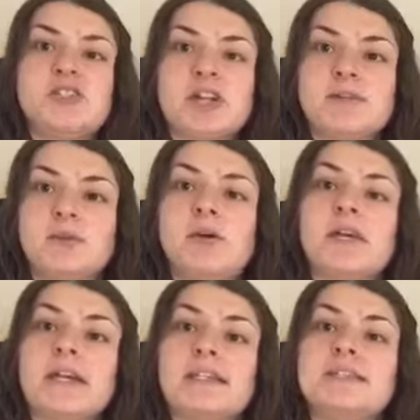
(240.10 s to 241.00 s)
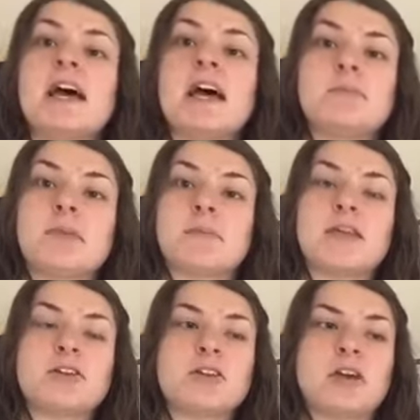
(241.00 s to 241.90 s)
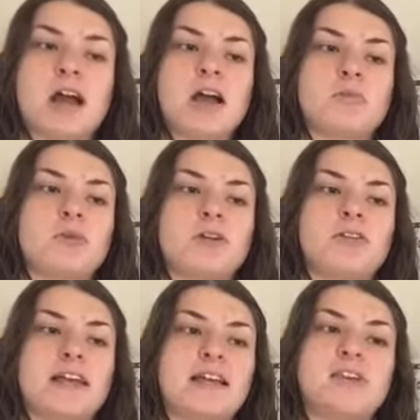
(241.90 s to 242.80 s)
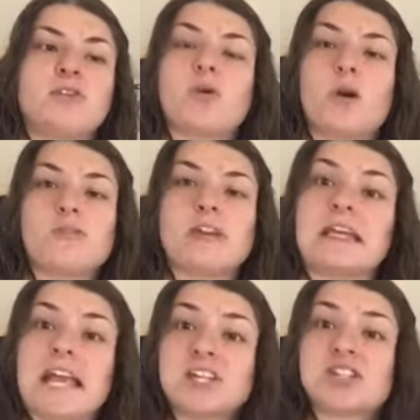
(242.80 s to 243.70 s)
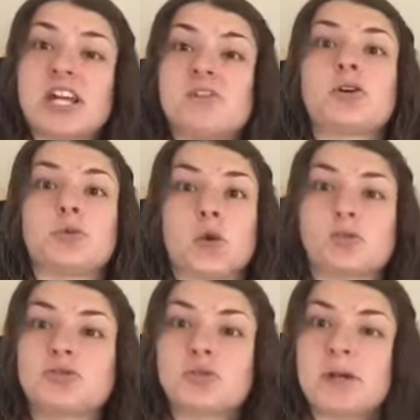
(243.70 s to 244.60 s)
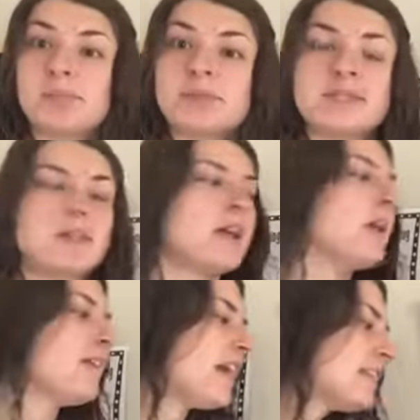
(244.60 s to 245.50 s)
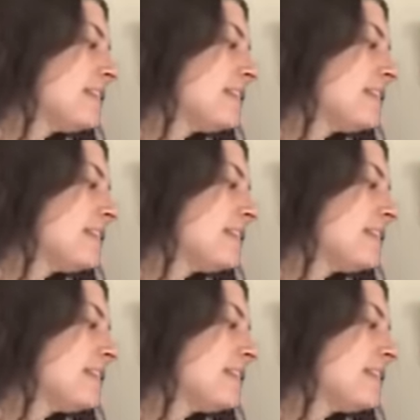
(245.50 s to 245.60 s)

general, is maybe like you go on vacation or road trips. That's